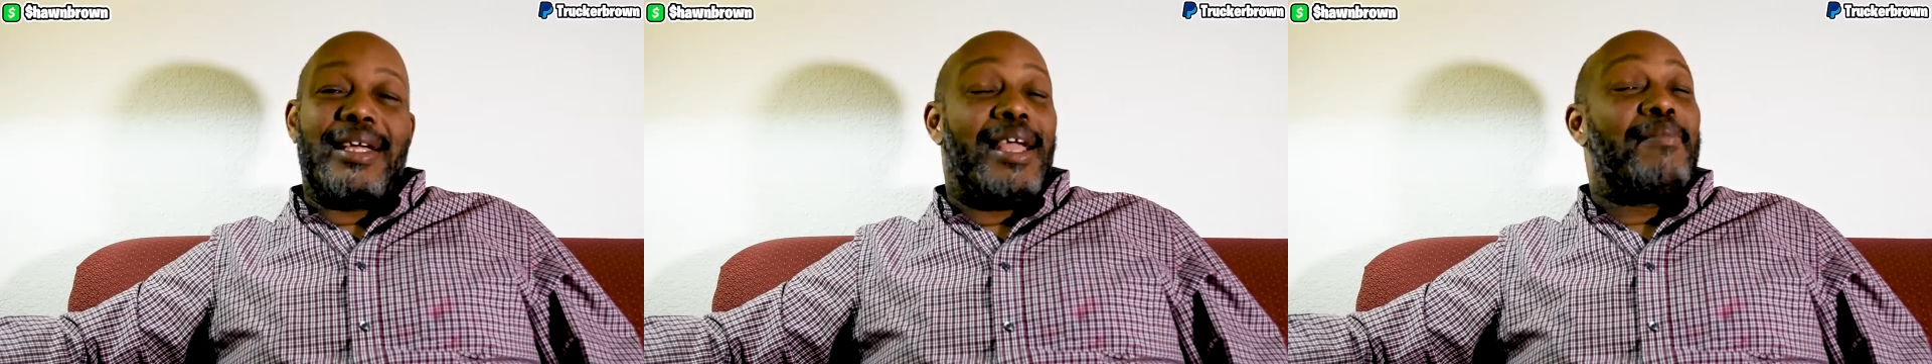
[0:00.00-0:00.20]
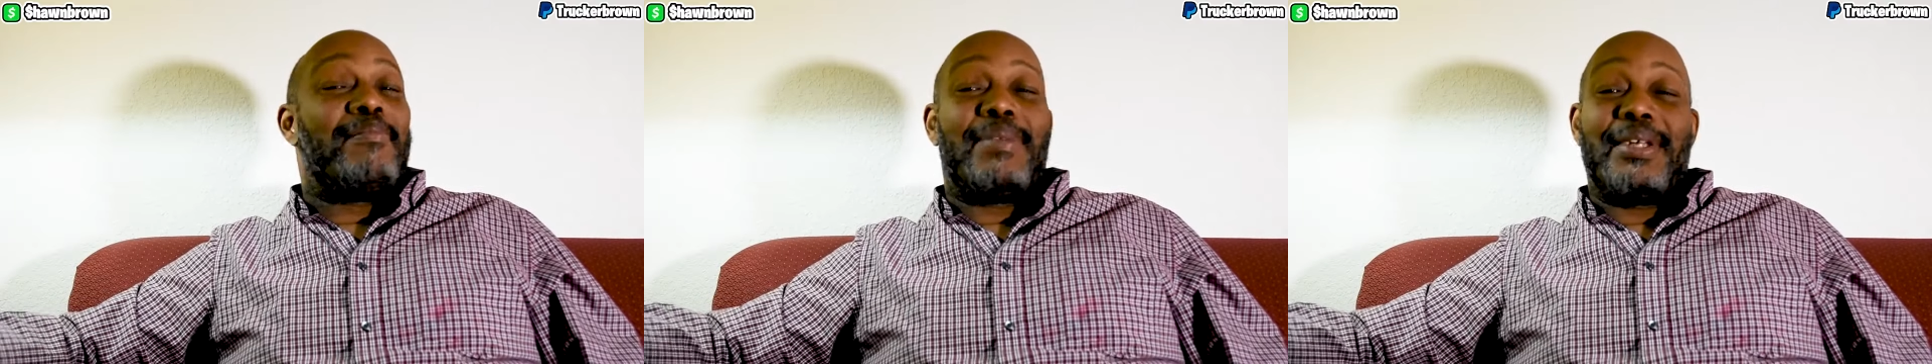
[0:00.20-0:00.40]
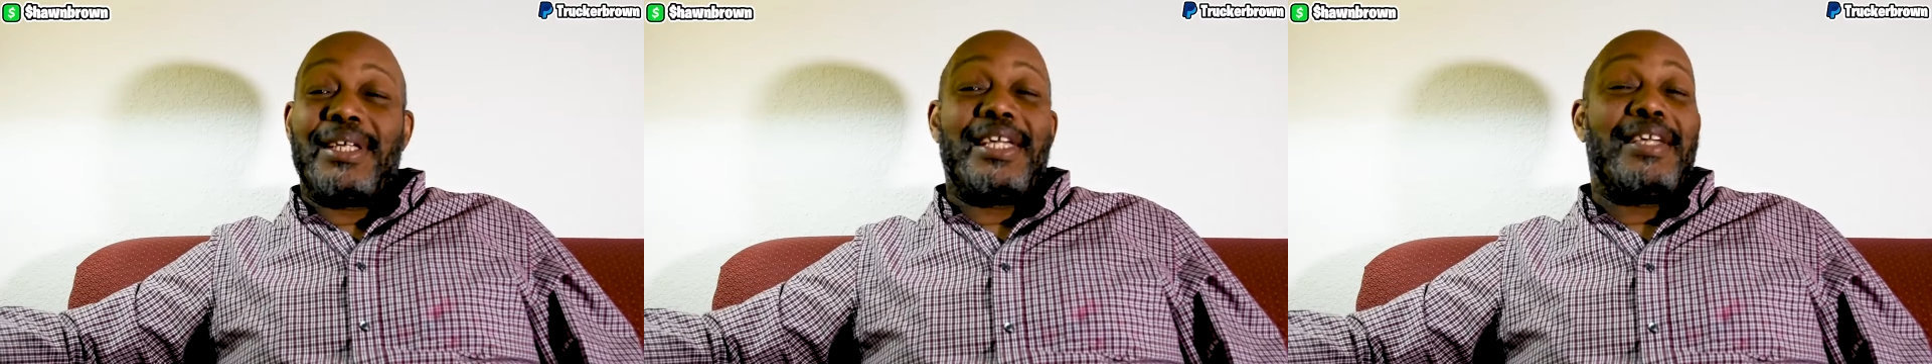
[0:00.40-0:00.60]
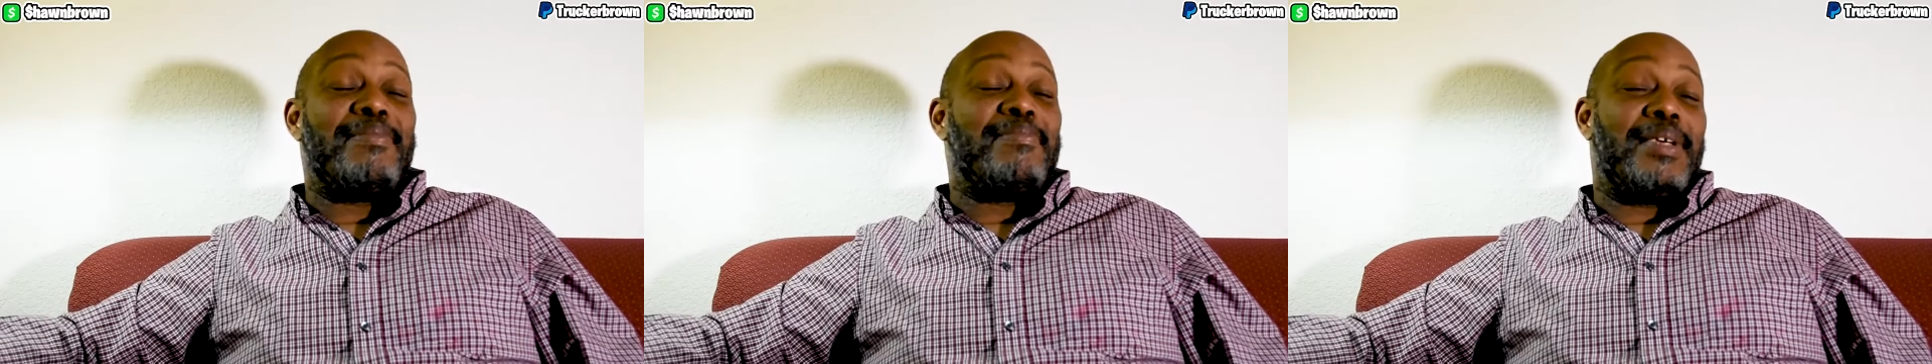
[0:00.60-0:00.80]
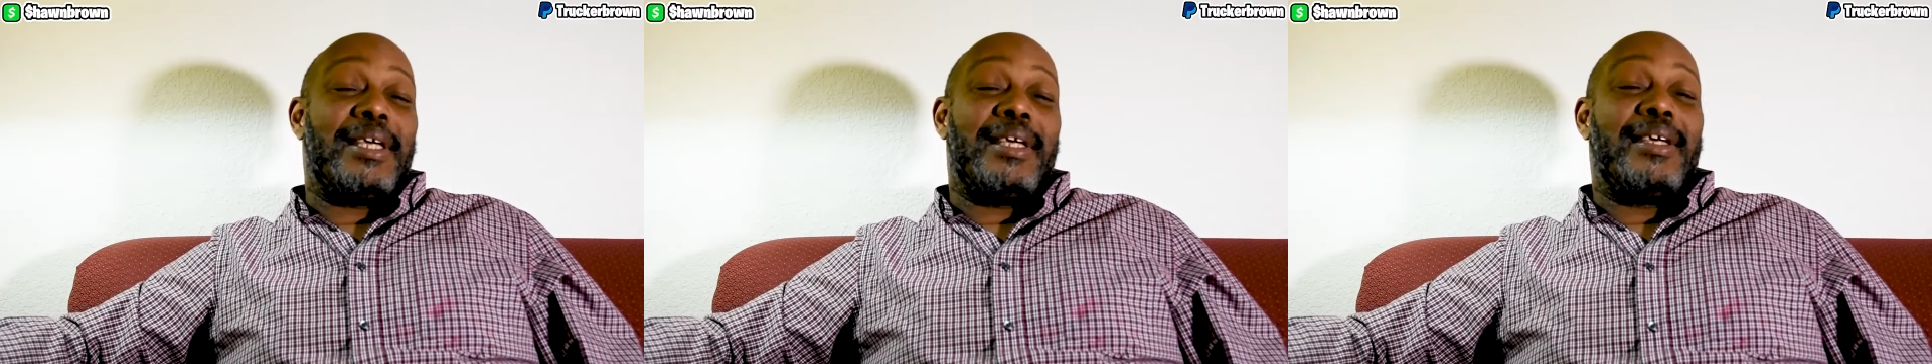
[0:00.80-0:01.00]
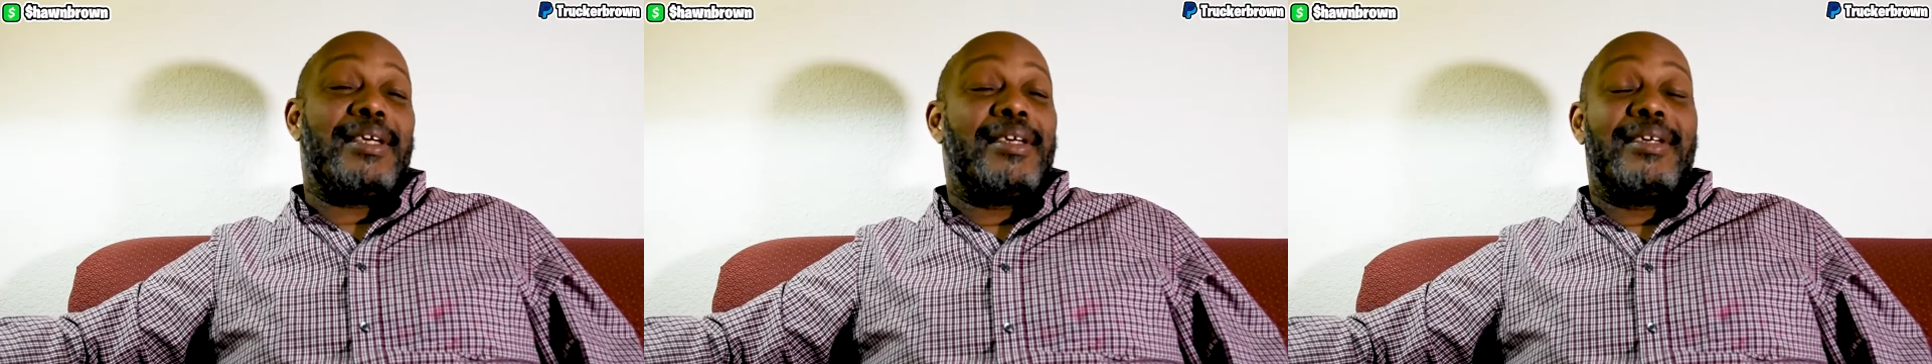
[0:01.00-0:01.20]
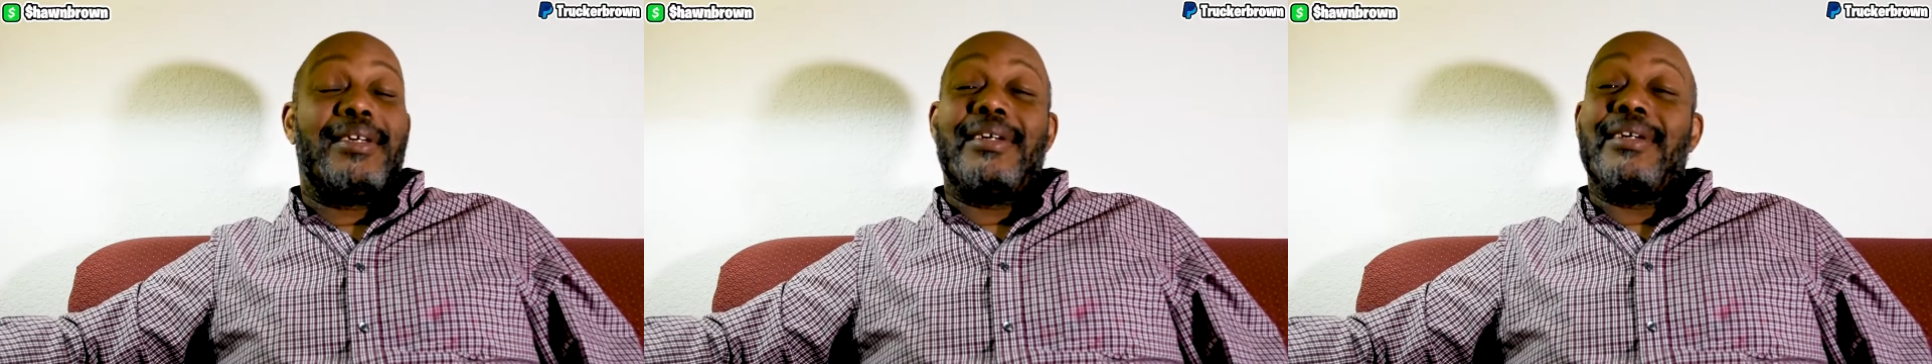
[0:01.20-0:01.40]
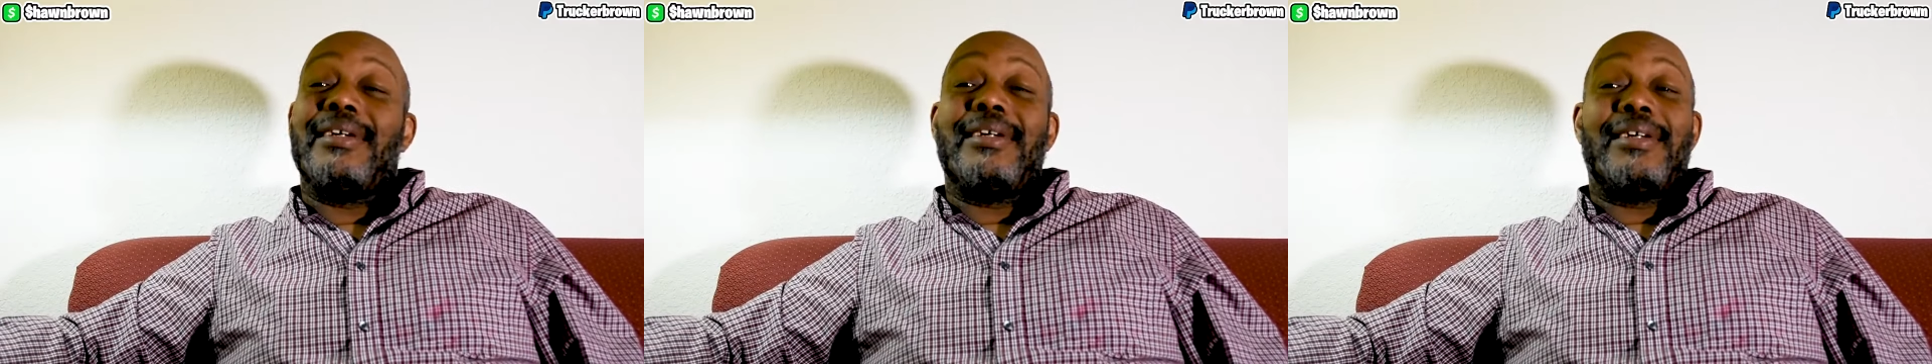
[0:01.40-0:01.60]
And believe me,
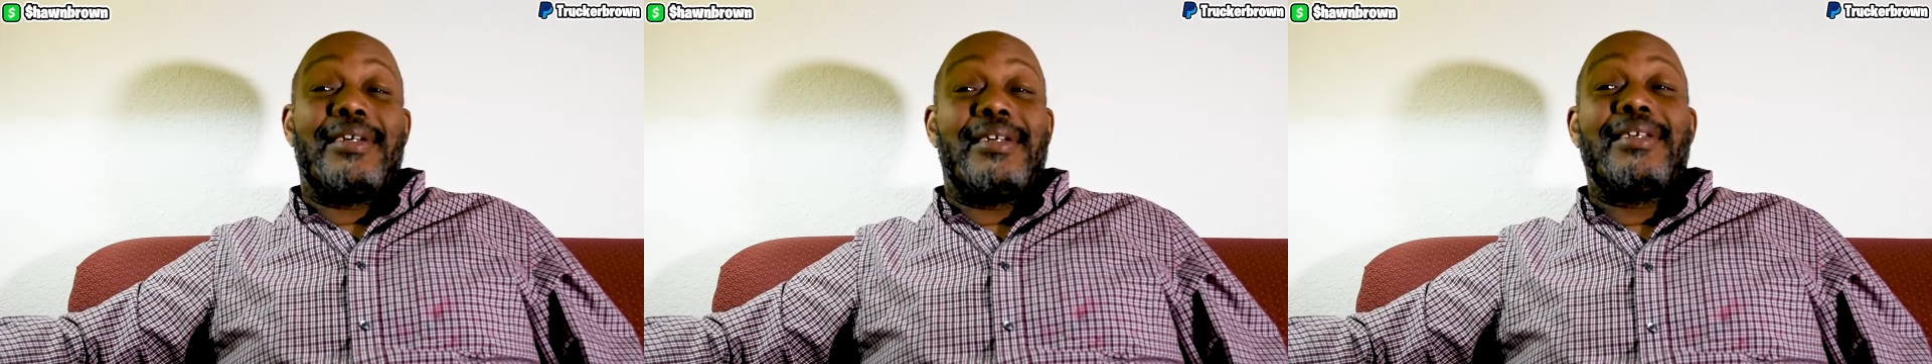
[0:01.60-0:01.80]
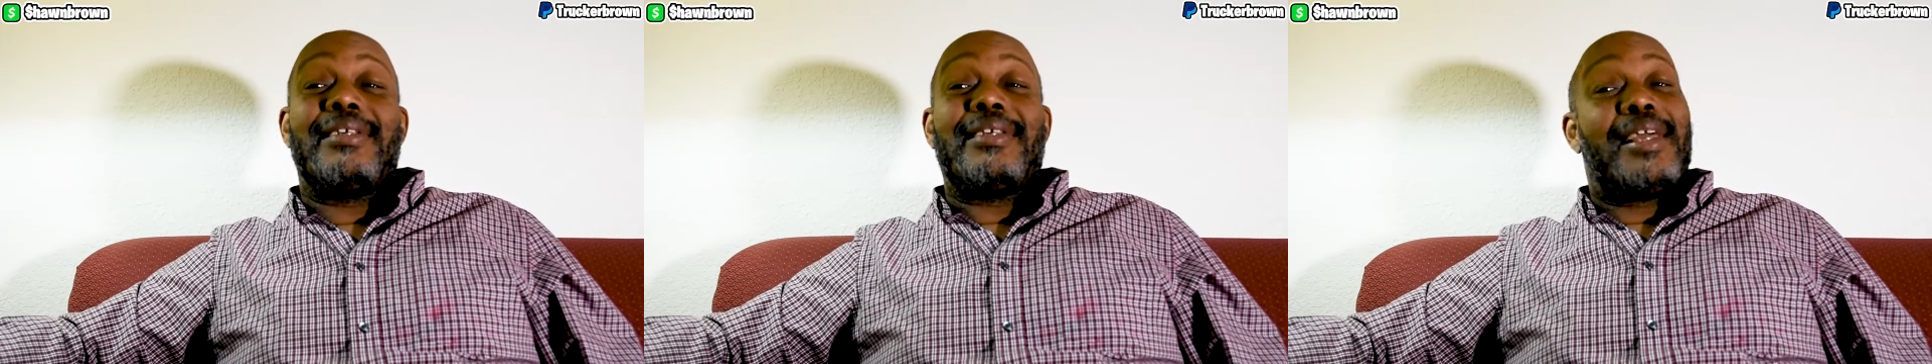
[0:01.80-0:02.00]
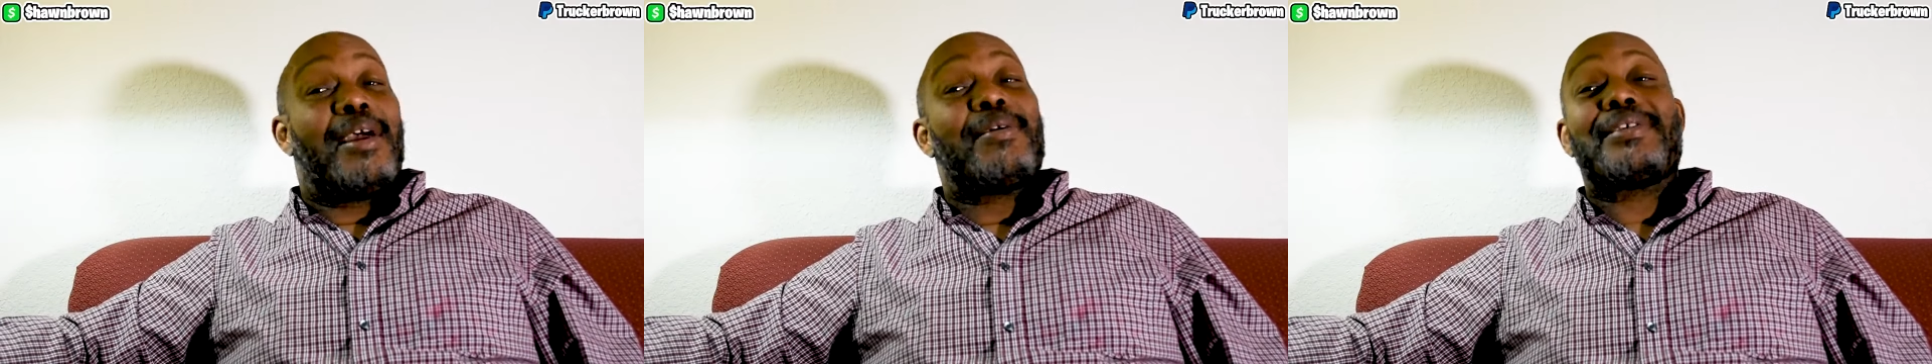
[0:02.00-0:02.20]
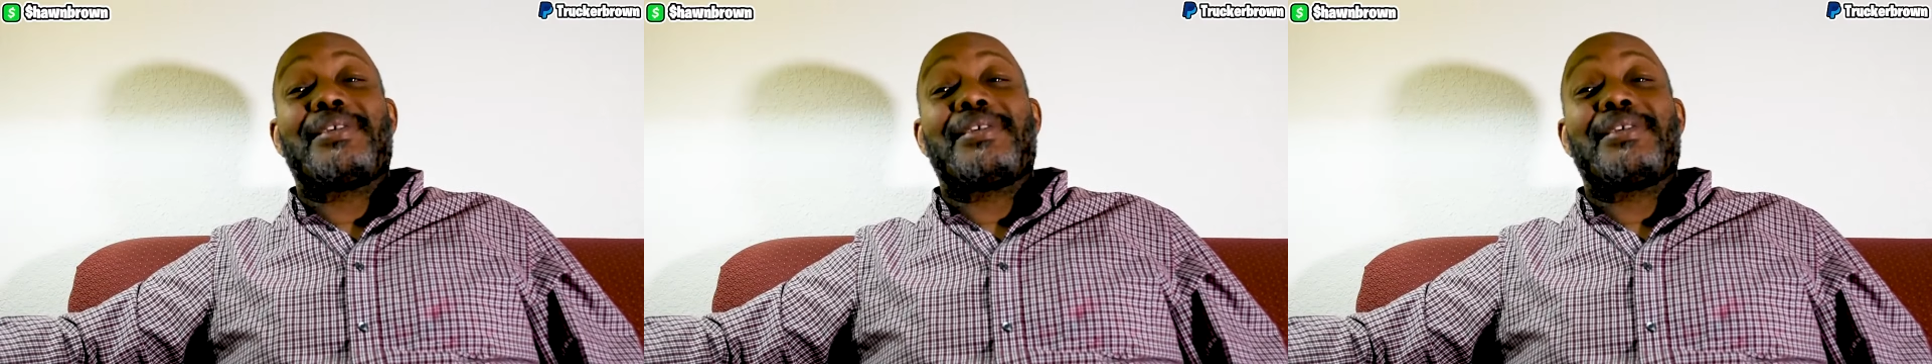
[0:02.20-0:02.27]
there